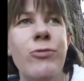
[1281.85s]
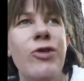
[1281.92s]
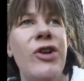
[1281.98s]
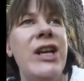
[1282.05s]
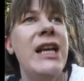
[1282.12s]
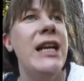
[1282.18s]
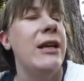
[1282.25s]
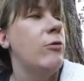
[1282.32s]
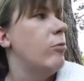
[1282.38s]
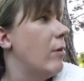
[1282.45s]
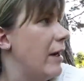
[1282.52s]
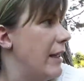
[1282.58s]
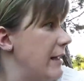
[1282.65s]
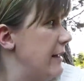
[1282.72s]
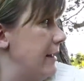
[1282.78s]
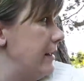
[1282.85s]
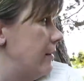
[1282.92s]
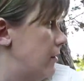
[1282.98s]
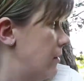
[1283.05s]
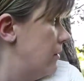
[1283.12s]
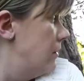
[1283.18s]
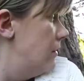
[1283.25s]
really quiet
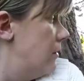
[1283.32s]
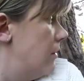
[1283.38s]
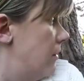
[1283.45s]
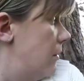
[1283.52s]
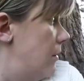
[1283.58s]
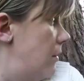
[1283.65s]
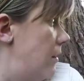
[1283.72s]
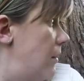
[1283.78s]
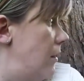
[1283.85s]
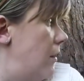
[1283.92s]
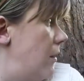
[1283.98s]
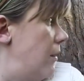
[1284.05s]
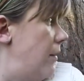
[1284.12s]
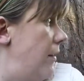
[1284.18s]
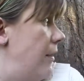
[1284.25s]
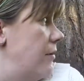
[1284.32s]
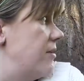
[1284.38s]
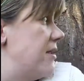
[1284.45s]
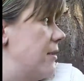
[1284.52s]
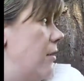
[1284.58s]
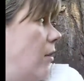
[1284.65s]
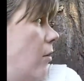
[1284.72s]
here.
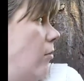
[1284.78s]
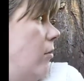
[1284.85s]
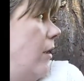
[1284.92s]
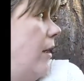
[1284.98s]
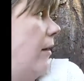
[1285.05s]
There's an old